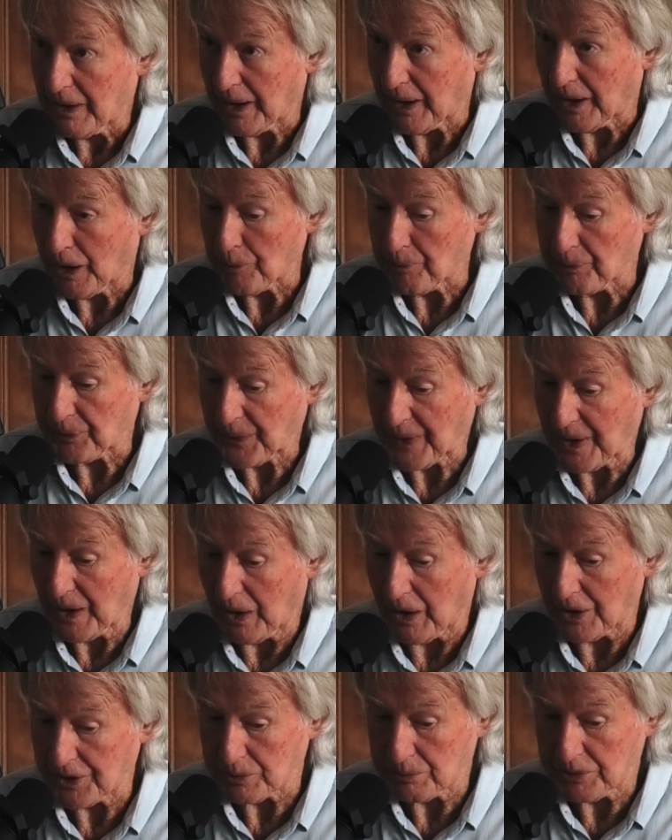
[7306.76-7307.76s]
Um,
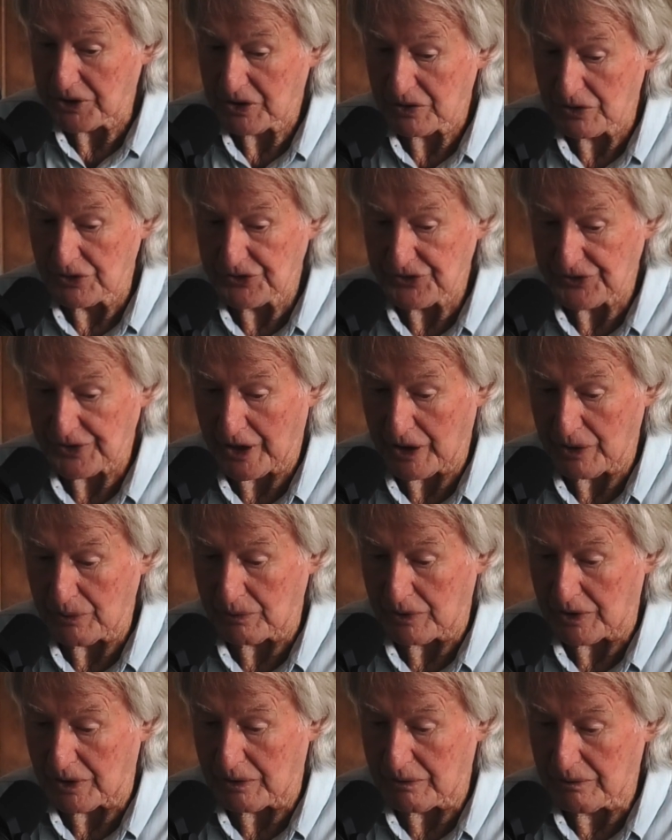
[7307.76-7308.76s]
either because they
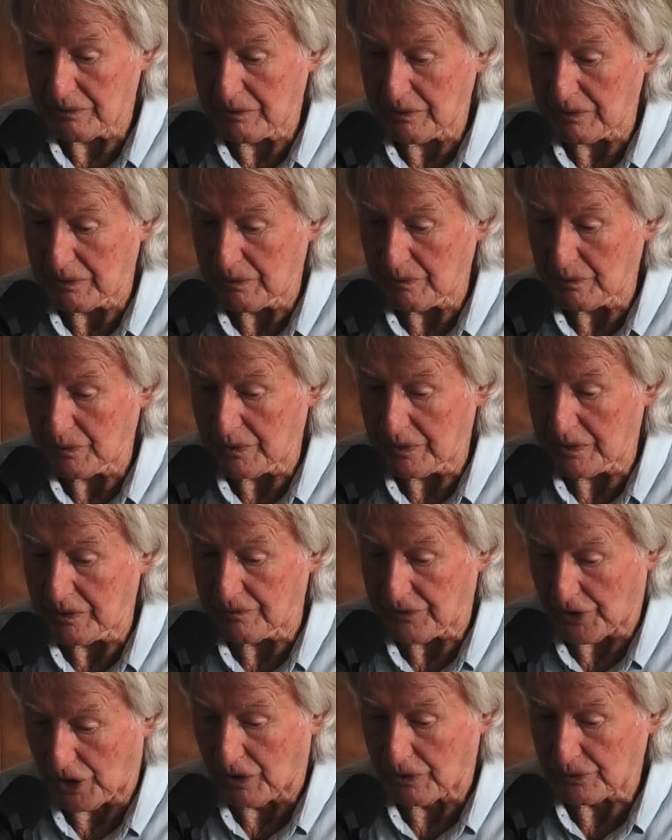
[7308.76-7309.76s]
were
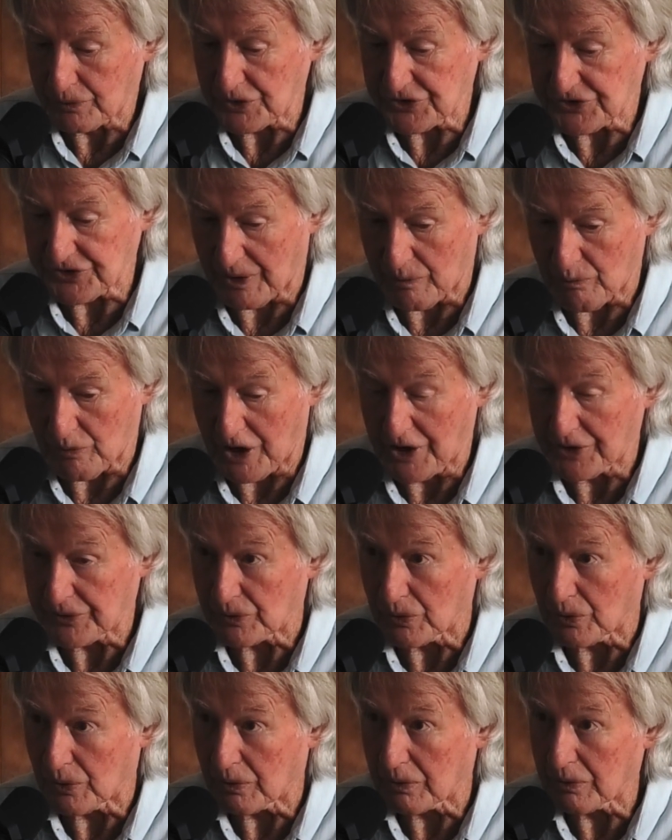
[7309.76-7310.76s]
involved with
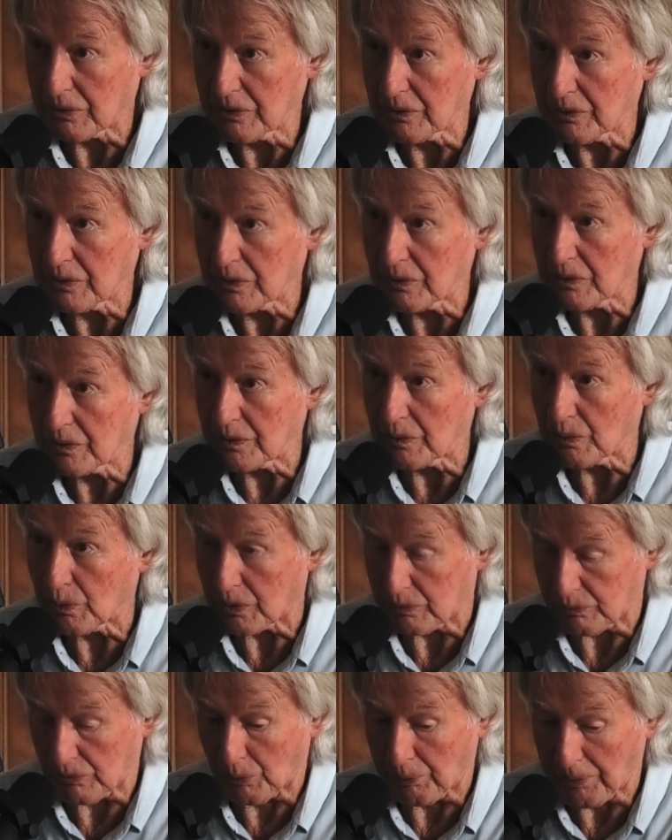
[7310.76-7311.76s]
someone, or
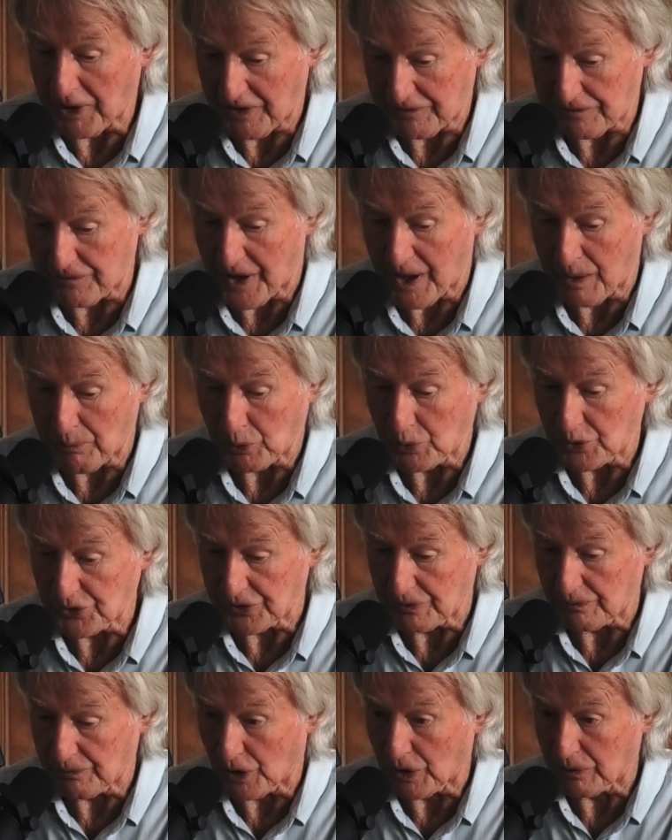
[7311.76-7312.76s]
well, Pat Farmer
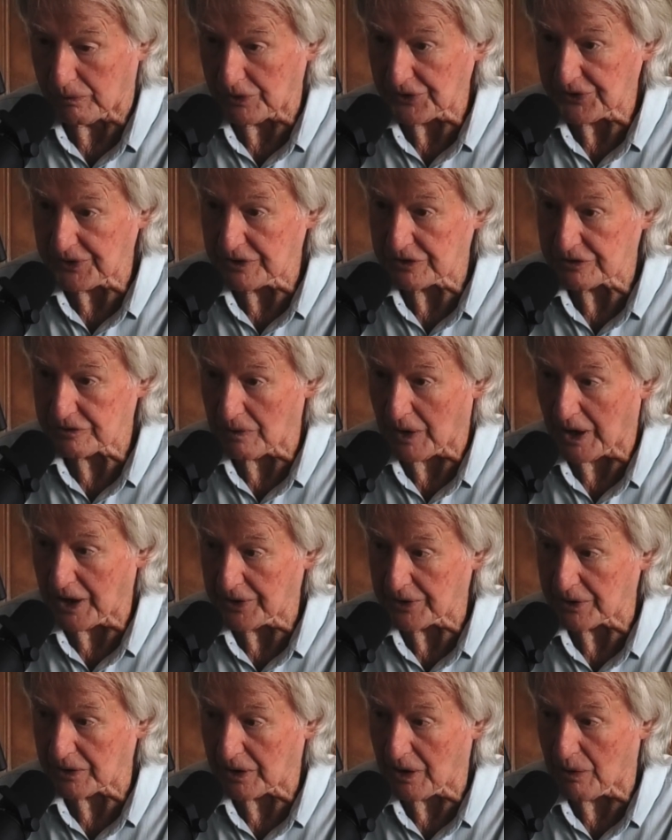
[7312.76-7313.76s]
was involved with the
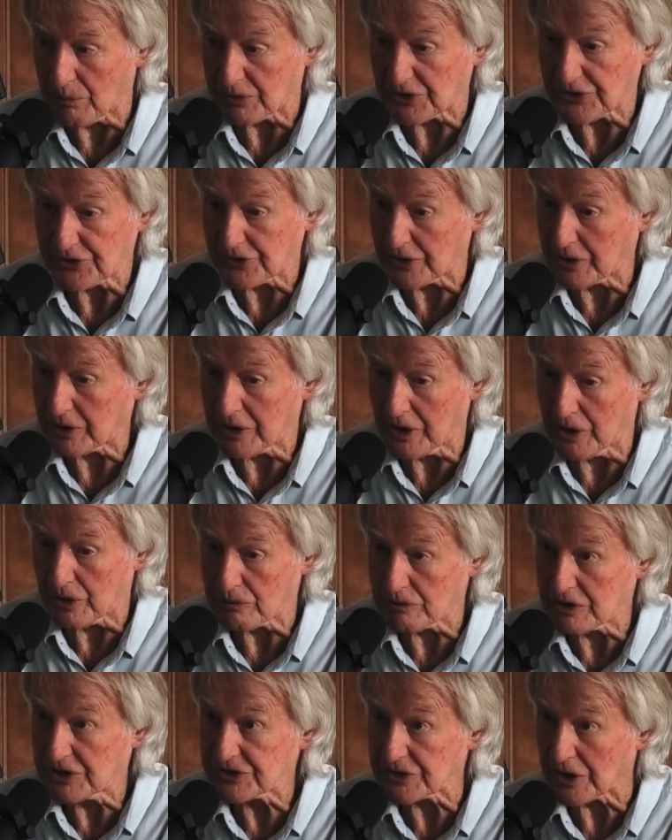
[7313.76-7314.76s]
Australian government
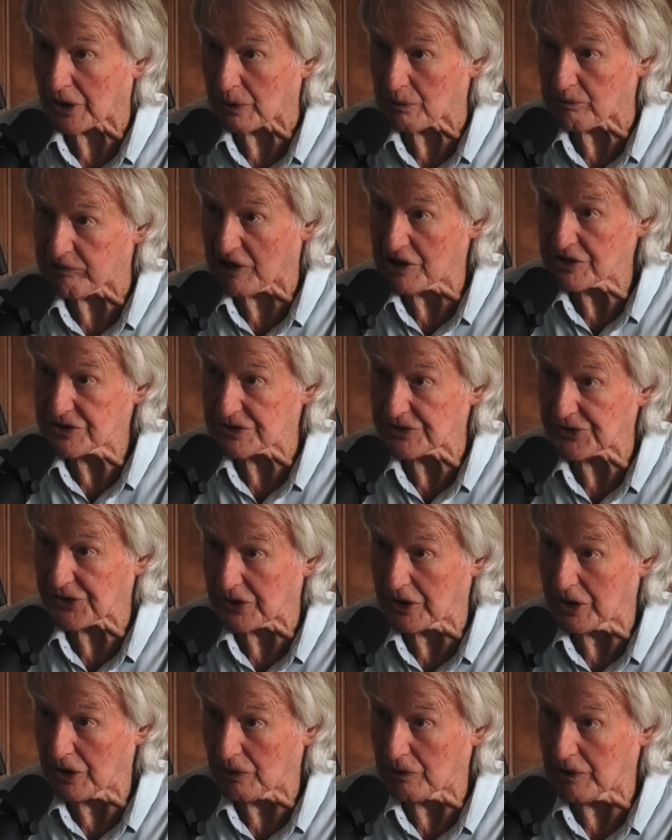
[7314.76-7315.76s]
centenary celebrations
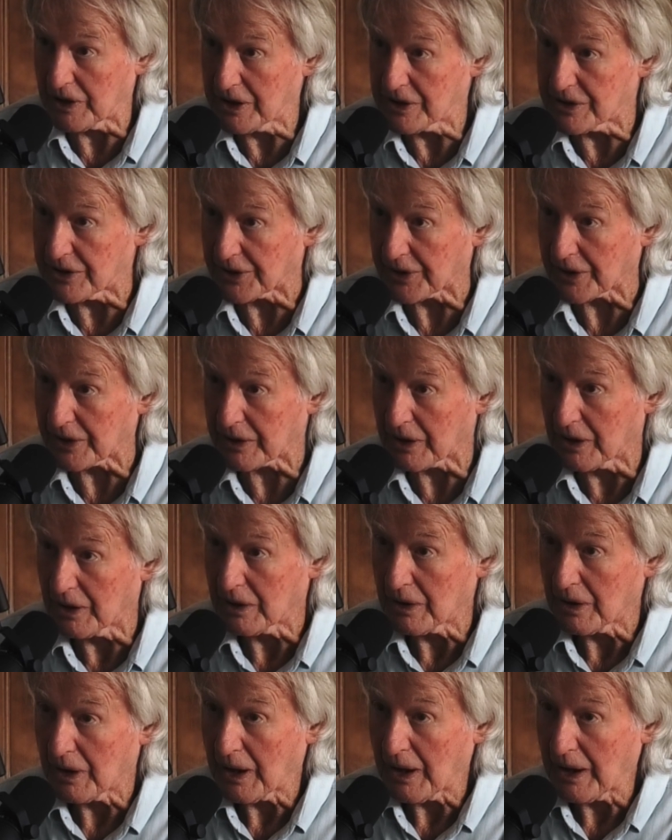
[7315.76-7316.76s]
the year he did it,
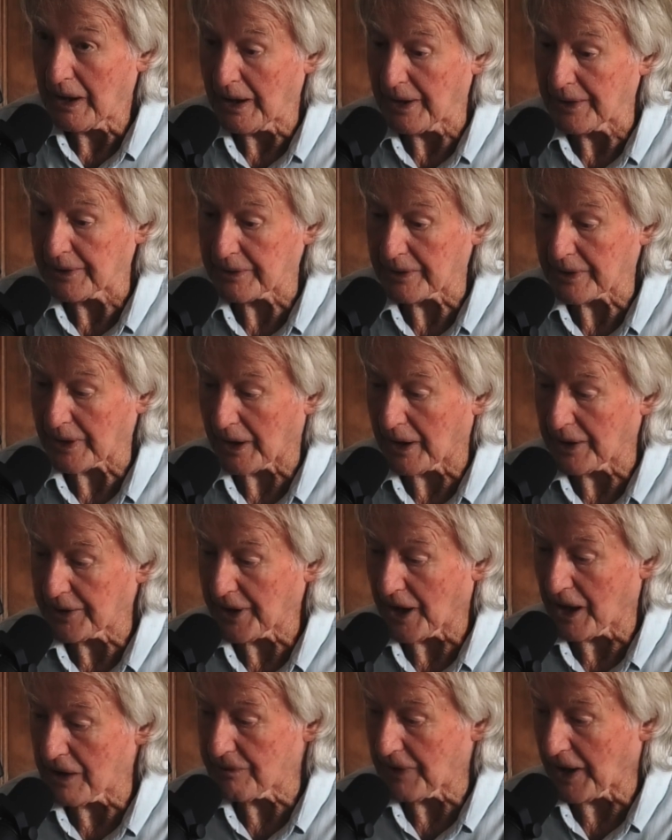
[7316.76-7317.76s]
and uh,
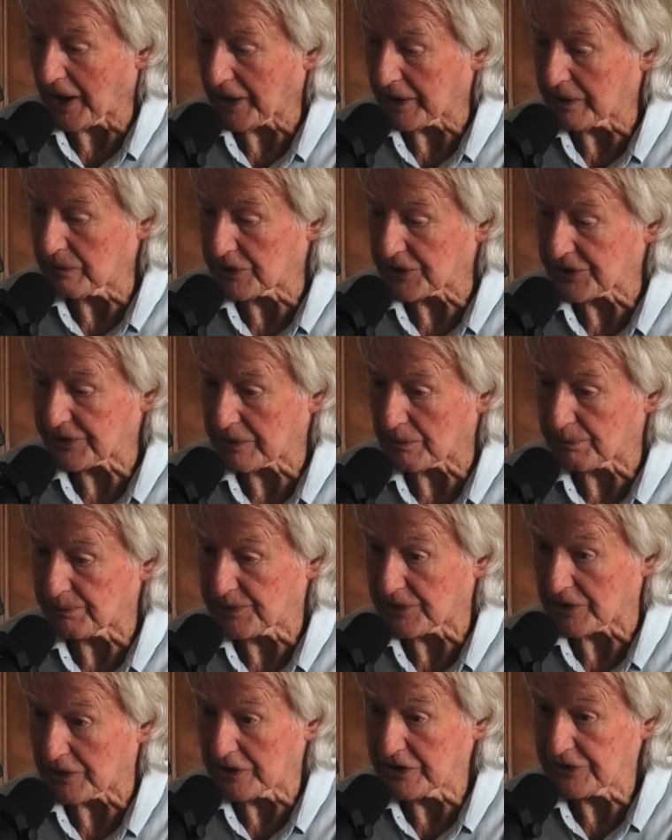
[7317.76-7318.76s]
Dave Alley with the
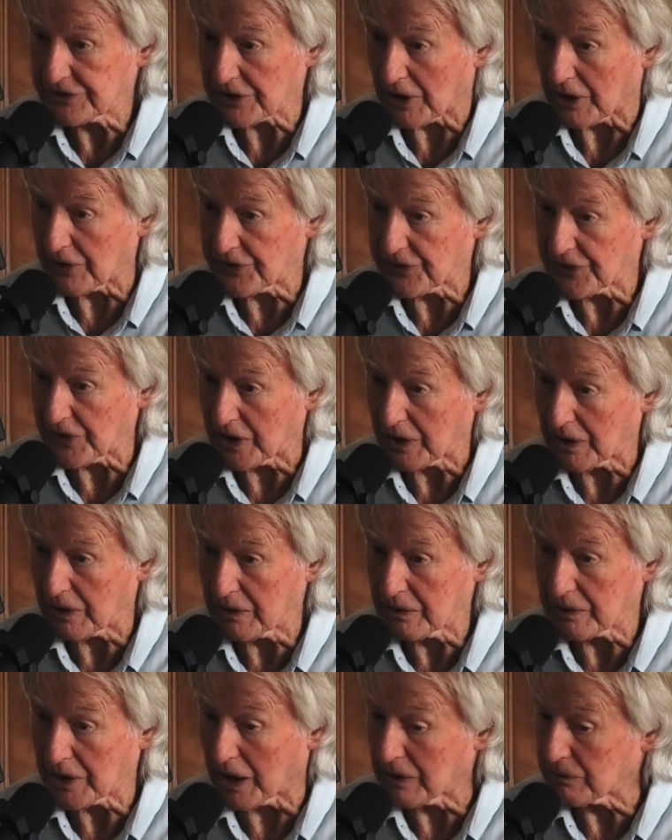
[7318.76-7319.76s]
police. I think
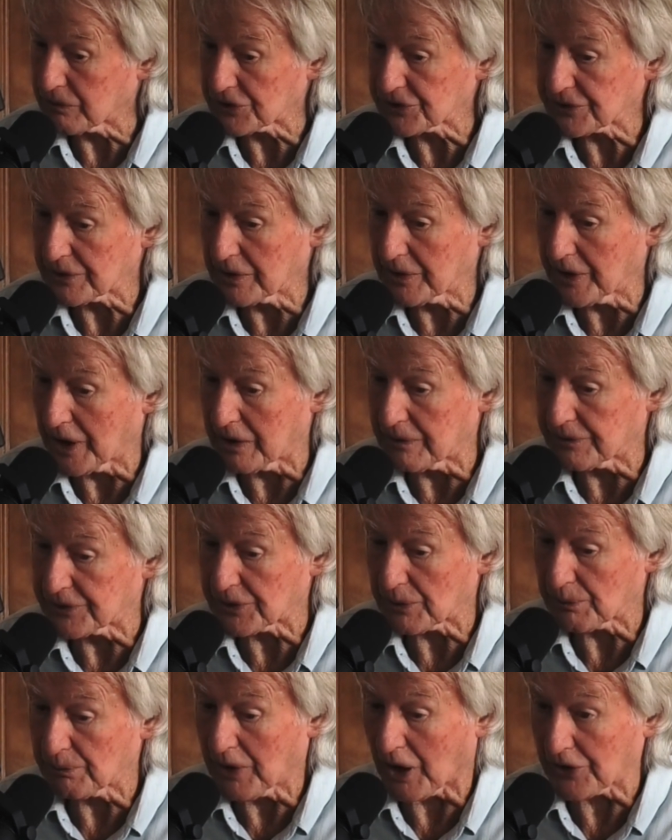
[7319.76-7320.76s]
Dave was Dave
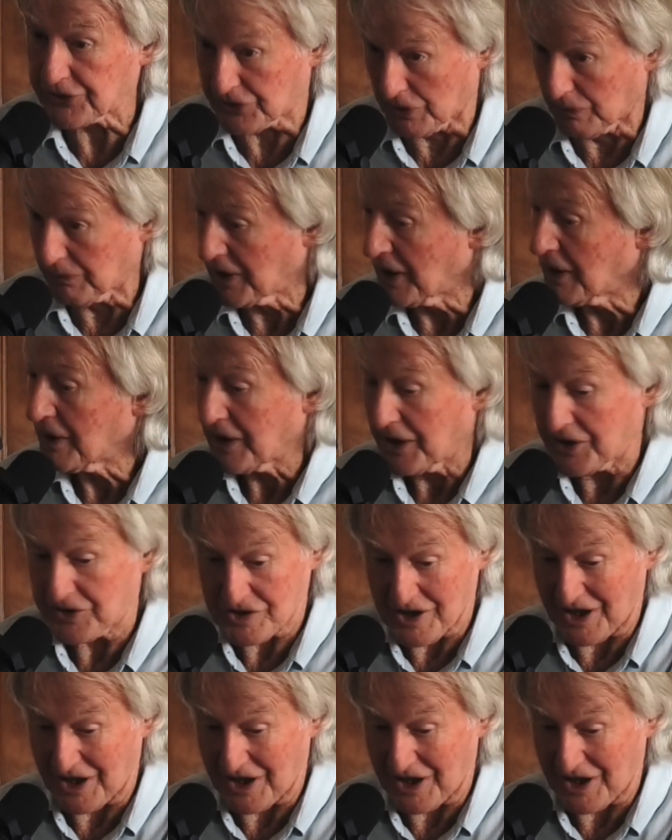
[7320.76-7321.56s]
was I still in